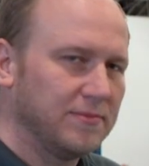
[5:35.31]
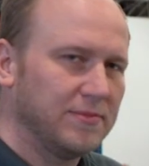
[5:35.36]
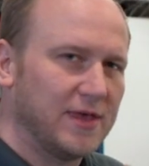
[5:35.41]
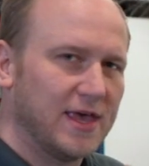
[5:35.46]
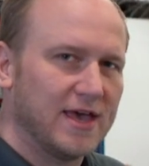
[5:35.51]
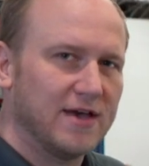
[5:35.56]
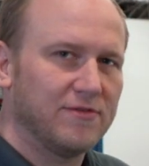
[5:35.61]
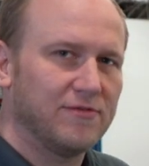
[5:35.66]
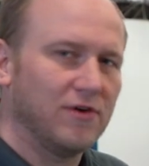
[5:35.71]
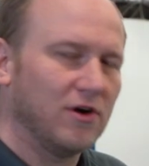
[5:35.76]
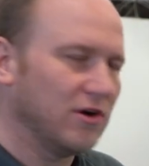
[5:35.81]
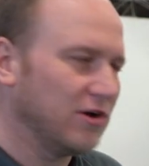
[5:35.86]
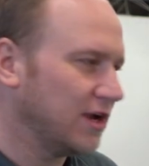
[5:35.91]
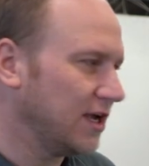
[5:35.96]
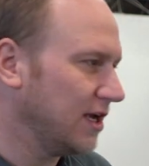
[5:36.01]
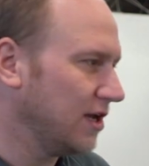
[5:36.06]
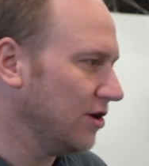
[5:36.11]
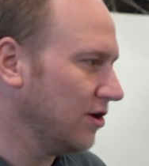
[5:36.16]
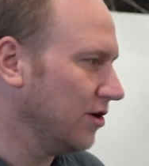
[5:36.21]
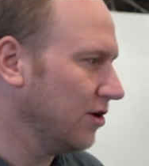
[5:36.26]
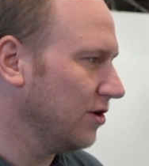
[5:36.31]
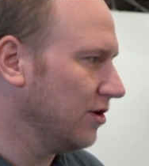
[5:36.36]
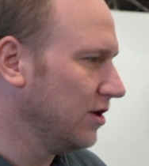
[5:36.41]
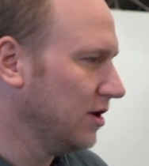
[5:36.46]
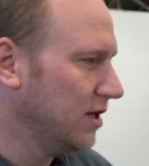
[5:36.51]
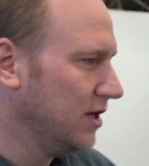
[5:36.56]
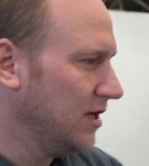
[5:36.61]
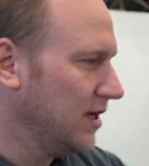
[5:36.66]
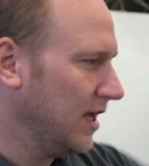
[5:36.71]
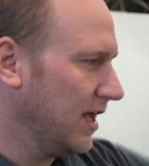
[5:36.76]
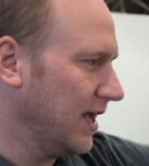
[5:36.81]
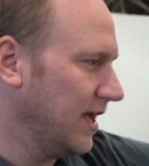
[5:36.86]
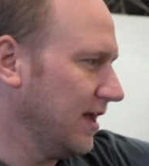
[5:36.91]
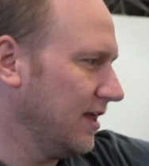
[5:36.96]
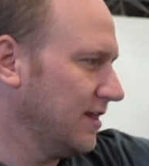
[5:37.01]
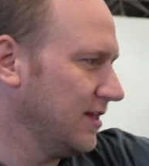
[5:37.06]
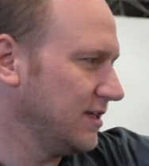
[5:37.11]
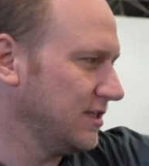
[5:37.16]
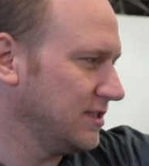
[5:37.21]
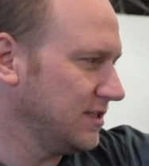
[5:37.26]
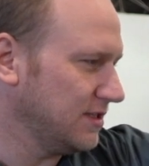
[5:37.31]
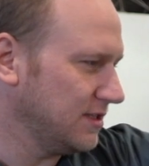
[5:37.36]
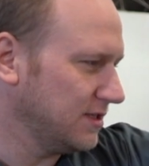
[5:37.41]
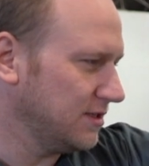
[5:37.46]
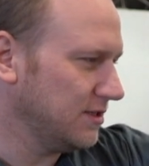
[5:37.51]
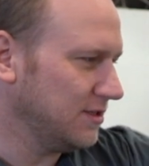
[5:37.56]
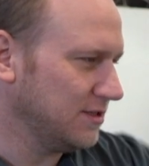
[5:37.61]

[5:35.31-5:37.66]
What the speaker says: the AFR heater, and this